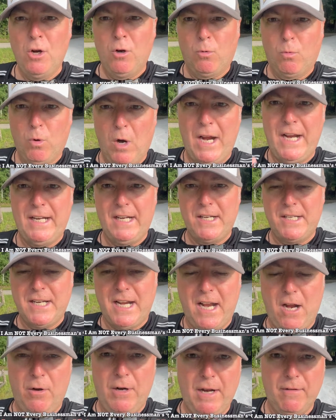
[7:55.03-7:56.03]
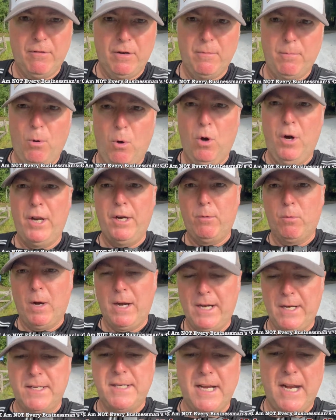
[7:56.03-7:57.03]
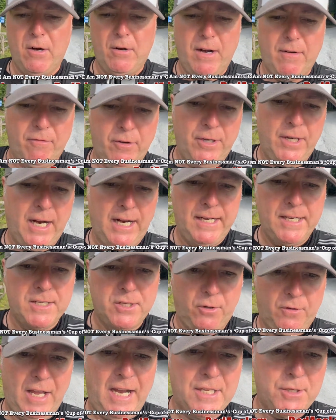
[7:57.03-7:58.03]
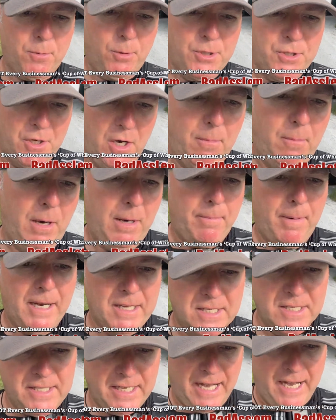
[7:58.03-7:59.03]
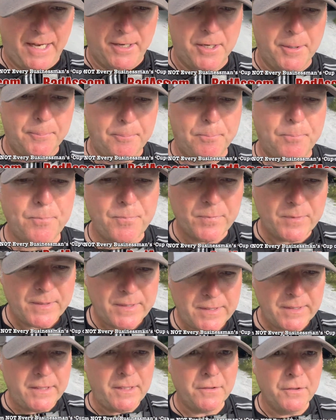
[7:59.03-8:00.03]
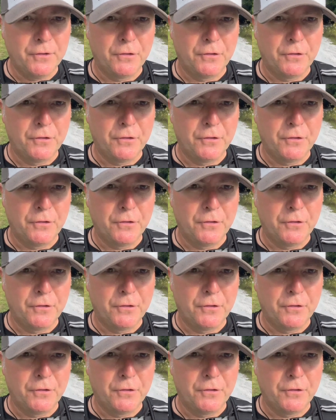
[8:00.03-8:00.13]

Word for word: Write it down every morning, write it down every night. So that's what's on my bedstand. The